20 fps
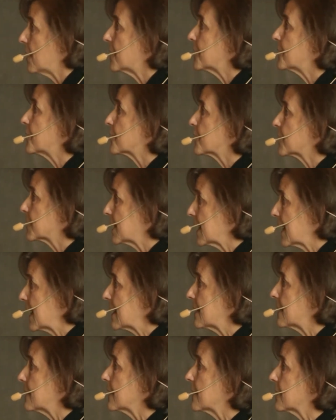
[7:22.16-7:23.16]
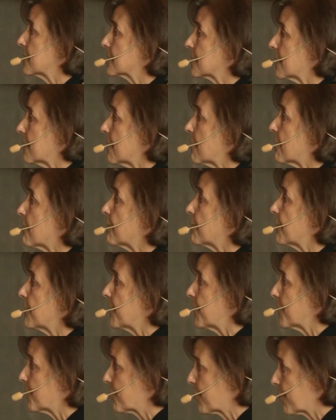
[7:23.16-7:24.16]
understandings of
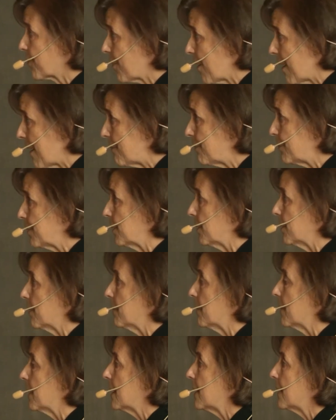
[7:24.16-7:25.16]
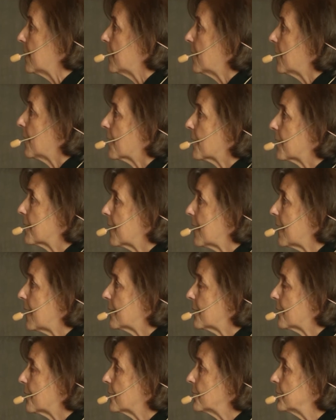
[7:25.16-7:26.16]
the problem are
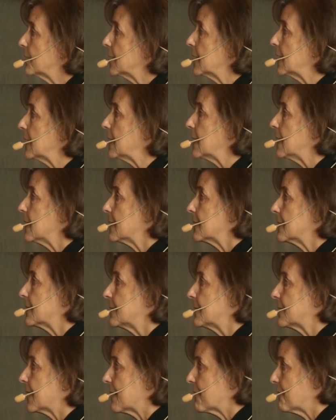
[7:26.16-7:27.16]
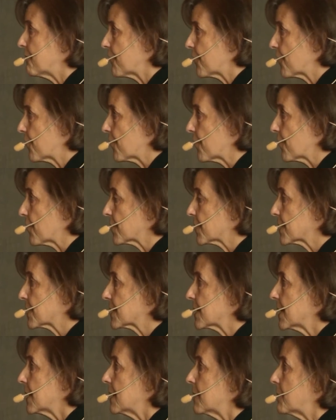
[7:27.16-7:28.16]
not only diverse,
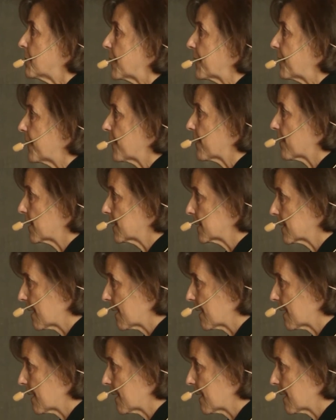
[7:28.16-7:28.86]
but they're in